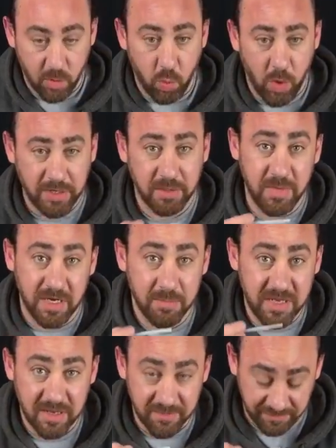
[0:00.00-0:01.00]
a
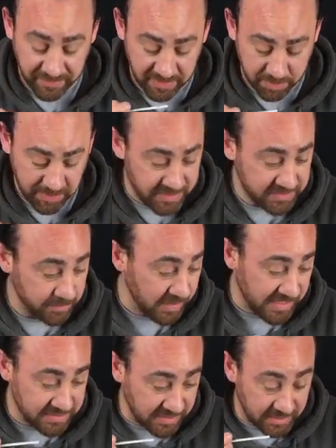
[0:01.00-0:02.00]
1mm thick piece of
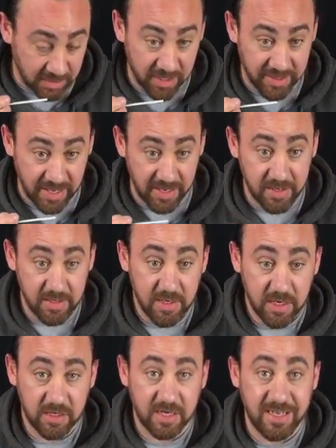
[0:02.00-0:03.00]
plastic like that.
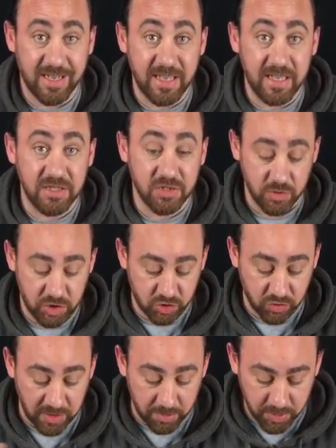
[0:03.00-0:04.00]
And I cut it into a
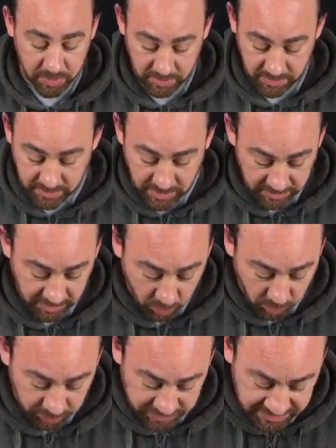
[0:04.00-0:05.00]
strip, and I
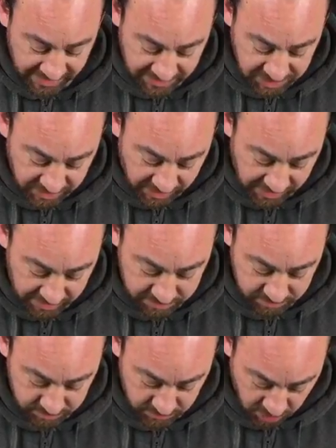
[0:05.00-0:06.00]
want to attach that
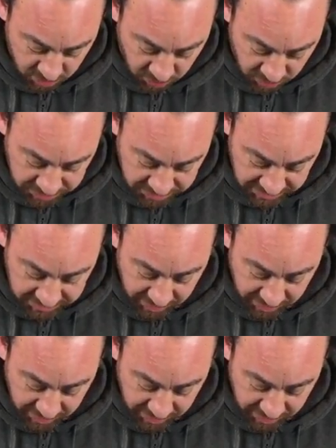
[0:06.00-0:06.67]
across this